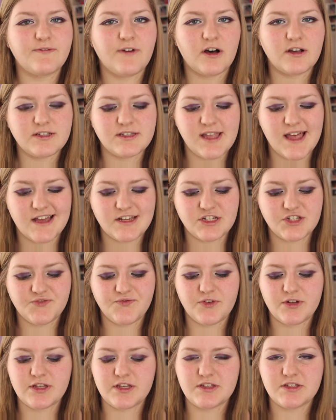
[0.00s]
false lashes
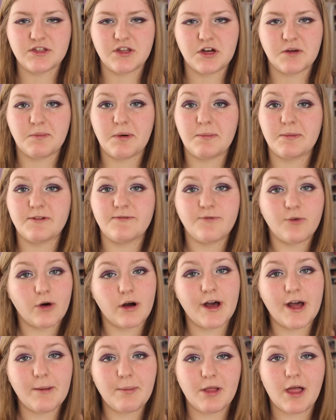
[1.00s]
for this look, but before
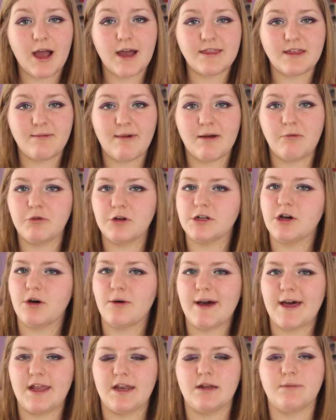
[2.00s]
I apply them, I want to go
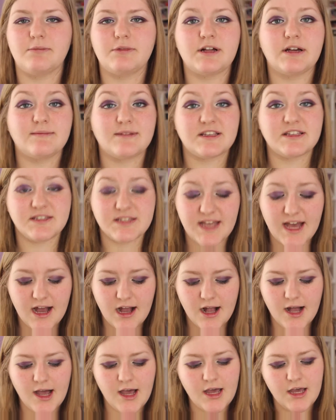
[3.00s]
ahead and apply
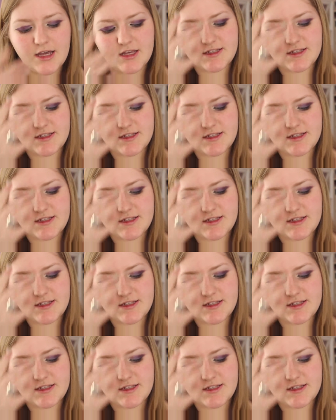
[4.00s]
mascara.